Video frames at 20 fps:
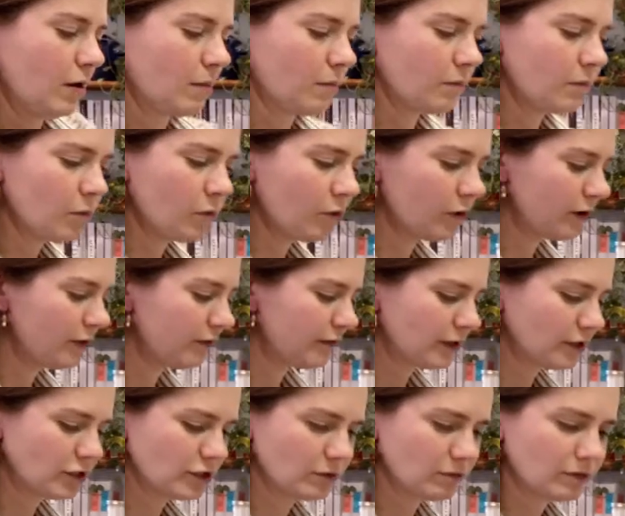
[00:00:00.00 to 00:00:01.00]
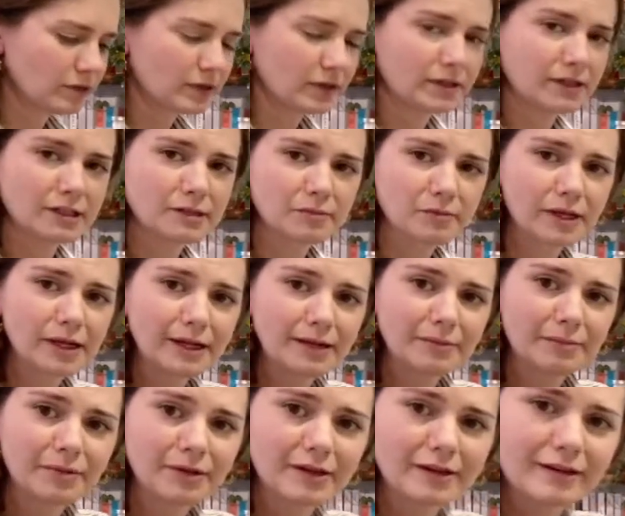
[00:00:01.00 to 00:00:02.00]
more vegetables on this plate,
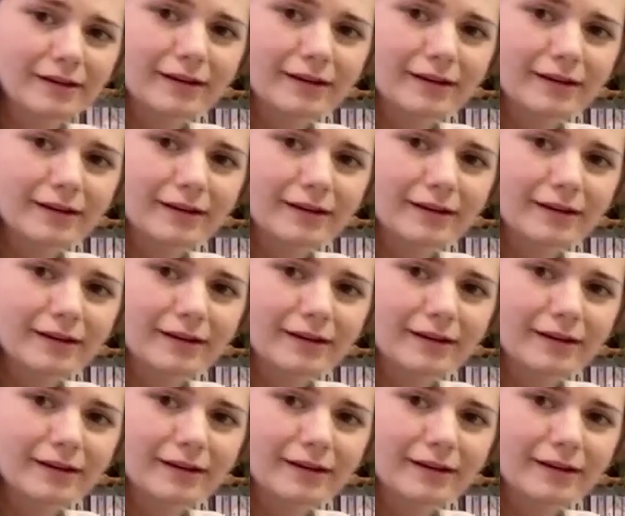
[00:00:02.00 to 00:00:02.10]
but